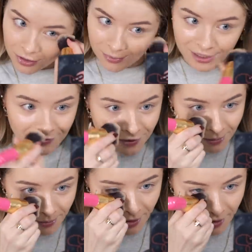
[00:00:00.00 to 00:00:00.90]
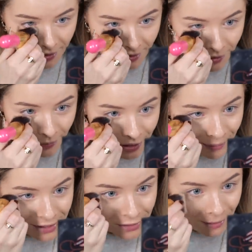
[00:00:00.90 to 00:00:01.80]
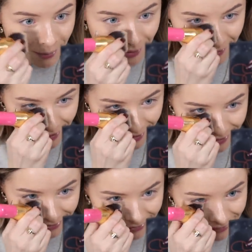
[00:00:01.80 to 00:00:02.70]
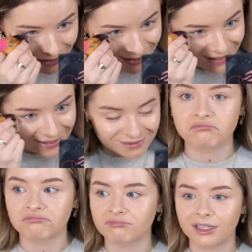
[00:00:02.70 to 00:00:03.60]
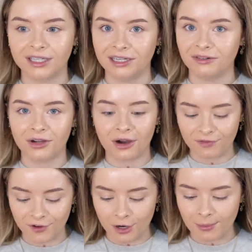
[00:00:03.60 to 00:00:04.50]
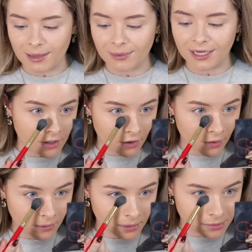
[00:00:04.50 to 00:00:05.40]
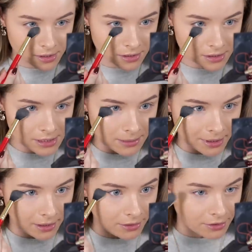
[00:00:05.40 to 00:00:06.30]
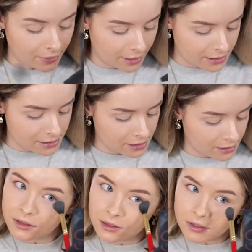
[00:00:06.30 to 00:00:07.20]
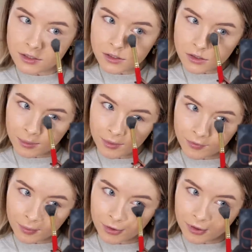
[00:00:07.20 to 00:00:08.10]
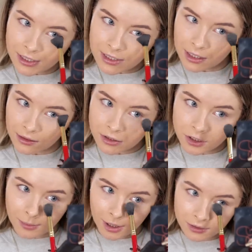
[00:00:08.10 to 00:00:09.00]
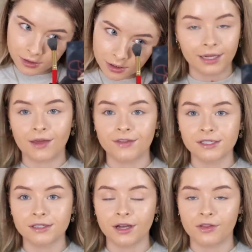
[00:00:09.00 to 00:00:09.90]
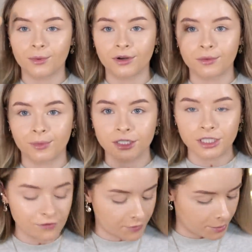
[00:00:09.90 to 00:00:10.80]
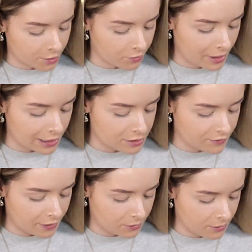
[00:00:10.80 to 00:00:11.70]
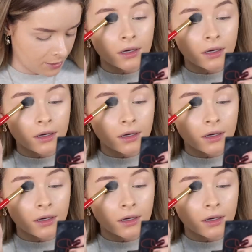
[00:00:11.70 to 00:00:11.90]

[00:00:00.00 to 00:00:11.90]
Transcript: three of them when I went to America. Like, a year and a half ago maybe. So I'm just gonna set my under eyes just to stop them from creasing too much. And again, this is another one of the brushes from the Cruella de Vil